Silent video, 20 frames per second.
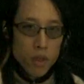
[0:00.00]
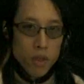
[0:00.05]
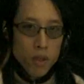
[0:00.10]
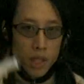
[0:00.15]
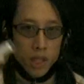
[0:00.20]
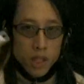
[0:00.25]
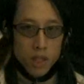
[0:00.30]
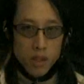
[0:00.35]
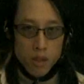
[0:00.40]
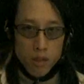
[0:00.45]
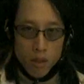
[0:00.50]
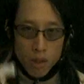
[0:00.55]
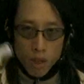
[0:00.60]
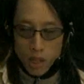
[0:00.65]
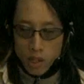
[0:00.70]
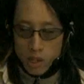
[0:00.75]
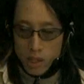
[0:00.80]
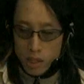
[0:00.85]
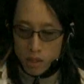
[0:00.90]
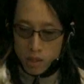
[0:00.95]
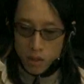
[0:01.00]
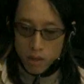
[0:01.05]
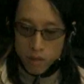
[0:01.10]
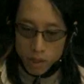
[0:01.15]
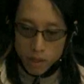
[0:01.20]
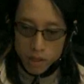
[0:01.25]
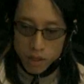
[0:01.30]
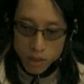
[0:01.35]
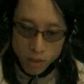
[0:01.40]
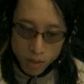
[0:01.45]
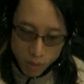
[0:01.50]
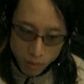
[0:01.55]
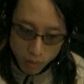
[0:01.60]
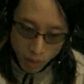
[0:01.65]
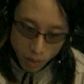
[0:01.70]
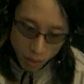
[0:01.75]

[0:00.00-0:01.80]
you know lets you do things lets you lets you